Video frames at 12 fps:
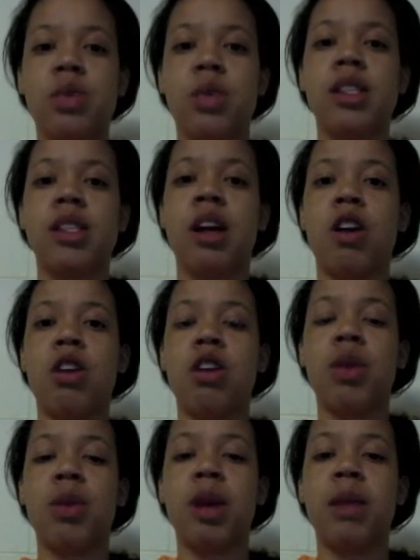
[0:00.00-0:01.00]
was an
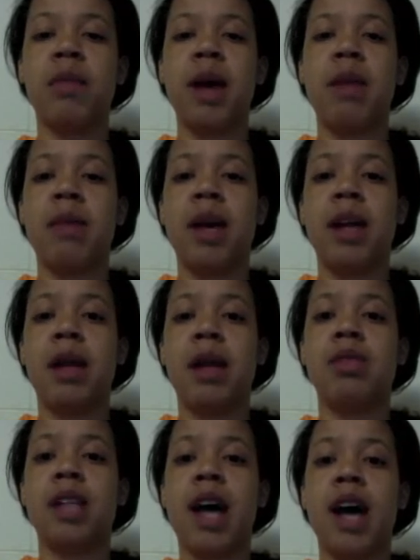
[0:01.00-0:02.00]
article written by a man named